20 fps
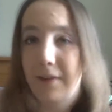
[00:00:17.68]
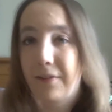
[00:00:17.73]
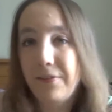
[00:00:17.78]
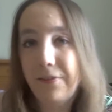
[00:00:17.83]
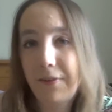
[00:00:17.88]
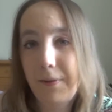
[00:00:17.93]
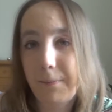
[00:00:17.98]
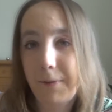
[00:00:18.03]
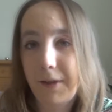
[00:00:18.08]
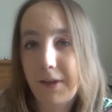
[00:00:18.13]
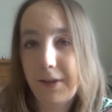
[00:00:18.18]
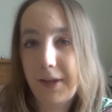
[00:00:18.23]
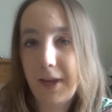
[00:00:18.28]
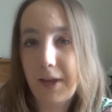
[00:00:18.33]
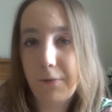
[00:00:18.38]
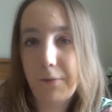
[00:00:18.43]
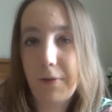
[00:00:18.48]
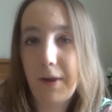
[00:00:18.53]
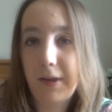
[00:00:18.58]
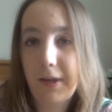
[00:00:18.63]
So I'm gonna
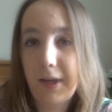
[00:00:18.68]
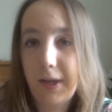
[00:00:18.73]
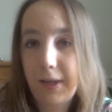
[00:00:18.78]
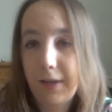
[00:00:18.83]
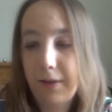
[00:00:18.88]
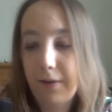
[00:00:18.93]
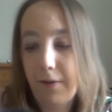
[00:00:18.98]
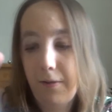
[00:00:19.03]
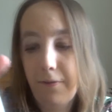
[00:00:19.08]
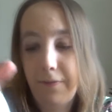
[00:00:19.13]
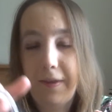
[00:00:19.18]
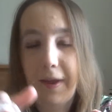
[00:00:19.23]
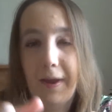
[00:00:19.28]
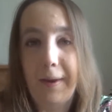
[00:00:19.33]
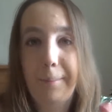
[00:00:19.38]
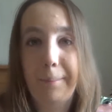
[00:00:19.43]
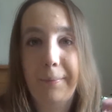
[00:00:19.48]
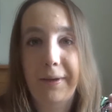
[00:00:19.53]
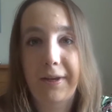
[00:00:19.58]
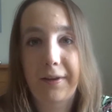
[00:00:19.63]
get cracking on
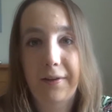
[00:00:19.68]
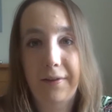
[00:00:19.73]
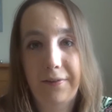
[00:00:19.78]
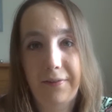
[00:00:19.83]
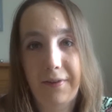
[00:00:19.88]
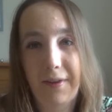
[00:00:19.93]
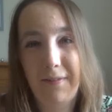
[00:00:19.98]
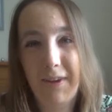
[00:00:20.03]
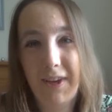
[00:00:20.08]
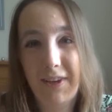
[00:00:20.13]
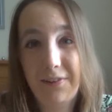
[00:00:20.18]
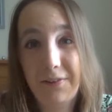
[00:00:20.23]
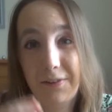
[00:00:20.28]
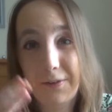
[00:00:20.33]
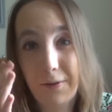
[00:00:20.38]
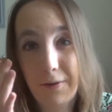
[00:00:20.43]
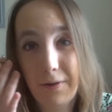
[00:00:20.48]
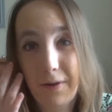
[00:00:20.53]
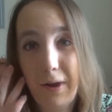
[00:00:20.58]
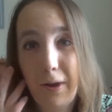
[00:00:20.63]
that because I've actually
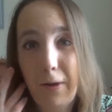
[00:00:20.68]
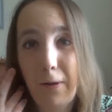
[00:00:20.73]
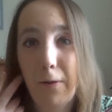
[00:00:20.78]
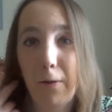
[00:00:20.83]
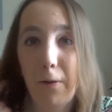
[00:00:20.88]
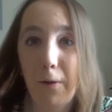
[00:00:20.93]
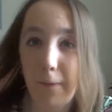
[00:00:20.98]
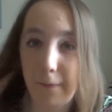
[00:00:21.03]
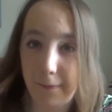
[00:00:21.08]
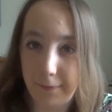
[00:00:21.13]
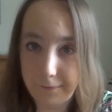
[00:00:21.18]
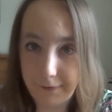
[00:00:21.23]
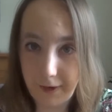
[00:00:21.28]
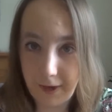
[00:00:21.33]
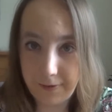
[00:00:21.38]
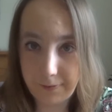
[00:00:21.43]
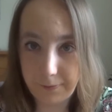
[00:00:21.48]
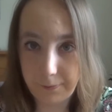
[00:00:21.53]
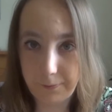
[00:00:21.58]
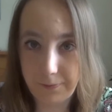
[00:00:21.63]
got a lot of
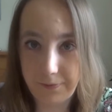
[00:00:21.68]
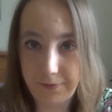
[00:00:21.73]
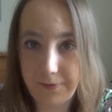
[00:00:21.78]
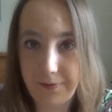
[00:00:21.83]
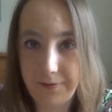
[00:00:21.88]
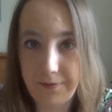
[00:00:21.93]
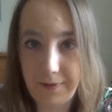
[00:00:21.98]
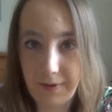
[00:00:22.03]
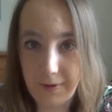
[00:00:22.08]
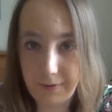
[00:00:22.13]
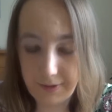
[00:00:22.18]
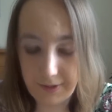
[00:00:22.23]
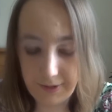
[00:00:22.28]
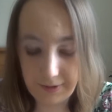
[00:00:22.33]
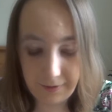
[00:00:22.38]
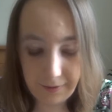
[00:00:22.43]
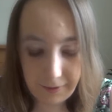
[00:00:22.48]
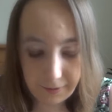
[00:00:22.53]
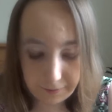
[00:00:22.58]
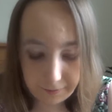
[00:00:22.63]
candles to show
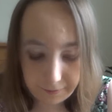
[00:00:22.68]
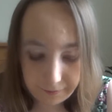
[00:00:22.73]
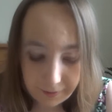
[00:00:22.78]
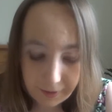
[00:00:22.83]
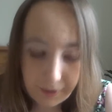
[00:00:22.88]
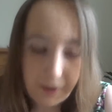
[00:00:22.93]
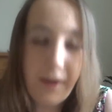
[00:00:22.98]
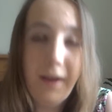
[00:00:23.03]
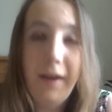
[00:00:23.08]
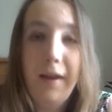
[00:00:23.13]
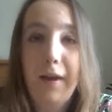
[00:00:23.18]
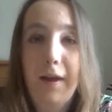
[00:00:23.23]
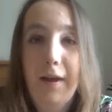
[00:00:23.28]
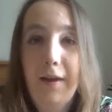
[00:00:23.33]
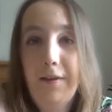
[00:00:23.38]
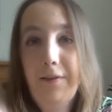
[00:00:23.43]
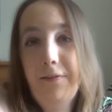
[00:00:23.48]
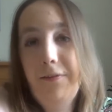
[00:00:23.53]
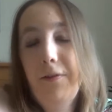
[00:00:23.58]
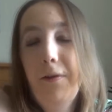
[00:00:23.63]
you.
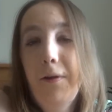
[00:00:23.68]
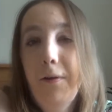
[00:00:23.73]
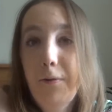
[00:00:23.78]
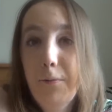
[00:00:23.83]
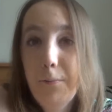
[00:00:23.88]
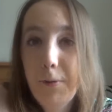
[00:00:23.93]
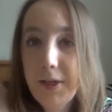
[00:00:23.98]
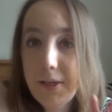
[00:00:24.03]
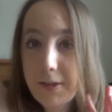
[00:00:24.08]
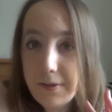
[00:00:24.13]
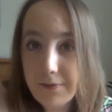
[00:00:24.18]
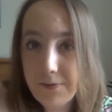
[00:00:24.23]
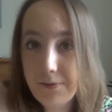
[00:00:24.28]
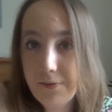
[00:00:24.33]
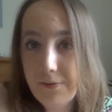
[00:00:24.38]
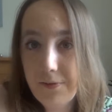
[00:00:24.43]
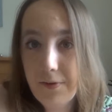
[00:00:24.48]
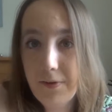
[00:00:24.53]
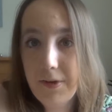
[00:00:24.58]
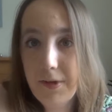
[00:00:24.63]
So I'll quickly
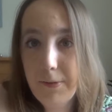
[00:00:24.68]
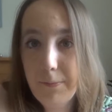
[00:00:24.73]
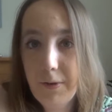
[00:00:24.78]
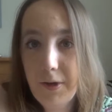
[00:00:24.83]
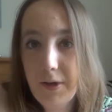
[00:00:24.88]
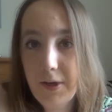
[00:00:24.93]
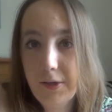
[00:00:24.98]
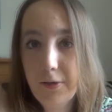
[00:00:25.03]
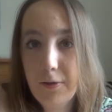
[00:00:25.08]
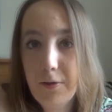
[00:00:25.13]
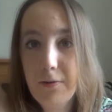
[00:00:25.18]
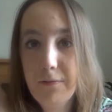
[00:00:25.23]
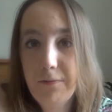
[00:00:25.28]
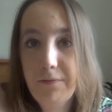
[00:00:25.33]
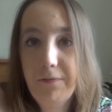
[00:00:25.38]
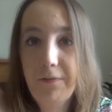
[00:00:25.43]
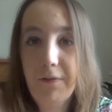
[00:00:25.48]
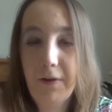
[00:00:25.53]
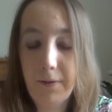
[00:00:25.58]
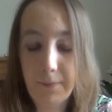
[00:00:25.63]
just show you what I got
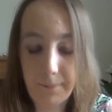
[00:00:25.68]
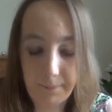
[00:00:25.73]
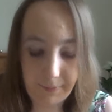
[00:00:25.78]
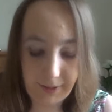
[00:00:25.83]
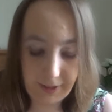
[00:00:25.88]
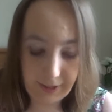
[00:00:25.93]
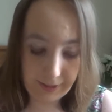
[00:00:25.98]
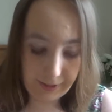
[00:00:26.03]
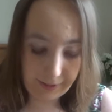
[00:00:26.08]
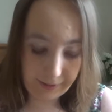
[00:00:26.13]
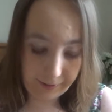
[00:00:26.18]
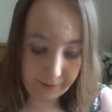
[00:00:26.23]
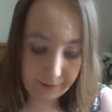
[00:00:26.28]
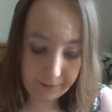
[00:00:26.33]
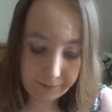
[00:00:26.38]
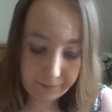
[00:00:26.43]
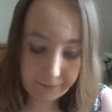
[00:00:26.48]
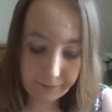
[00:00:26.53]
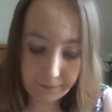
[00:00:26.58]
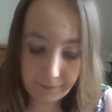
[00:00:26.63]
from
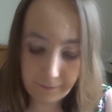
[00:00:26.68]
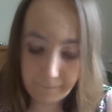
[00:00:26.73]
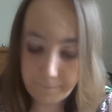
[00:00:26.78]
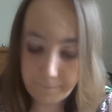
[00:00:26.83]
Lush.